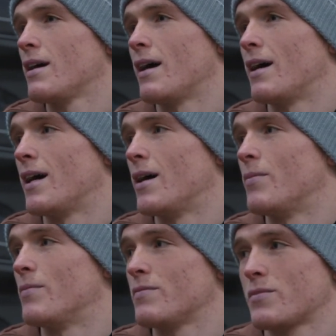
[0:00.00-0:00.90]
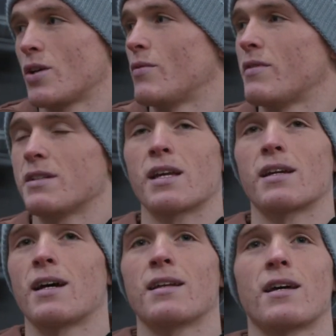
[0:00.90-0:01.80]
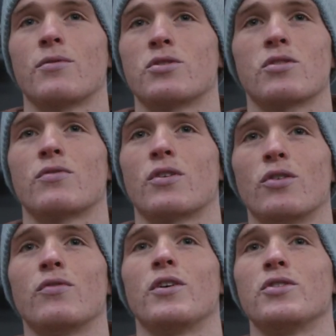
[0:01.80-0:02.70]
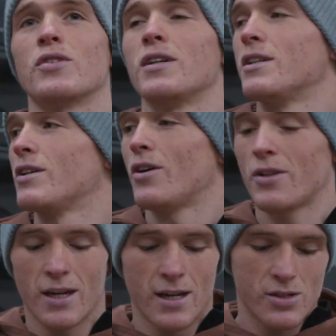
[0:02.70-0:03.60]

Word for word: Um, some of it's like that. That was just good fun drilling all day.